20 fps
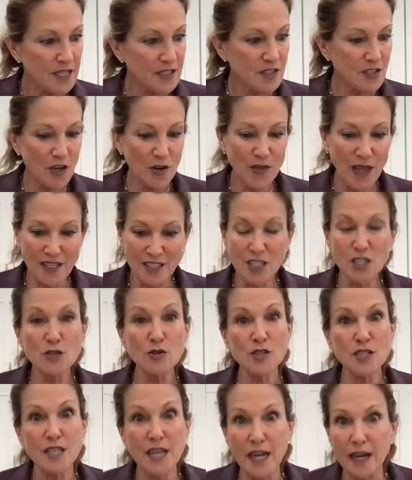So that's
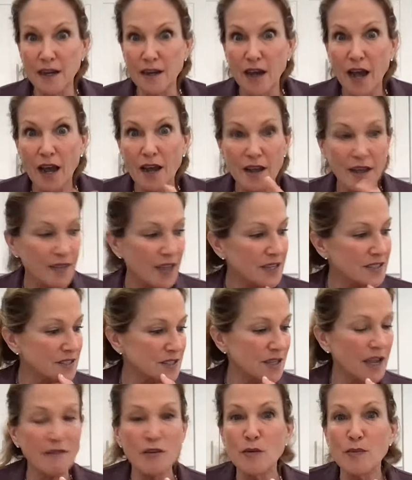interesting. I,
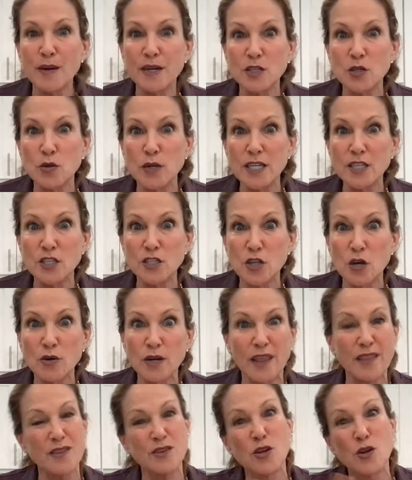that's everybody to each his
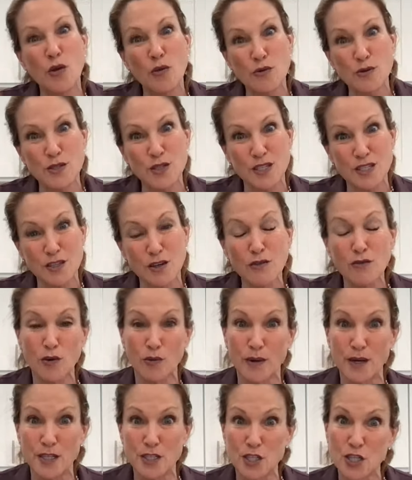own. And you know, there's the
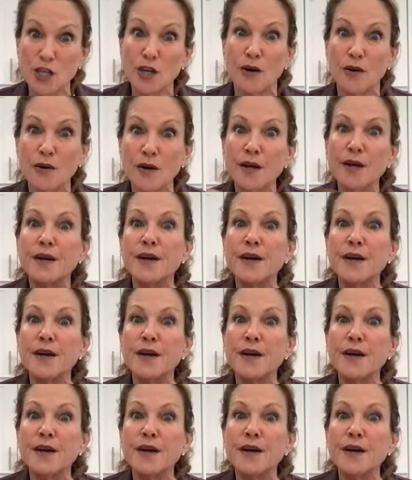silver ones too.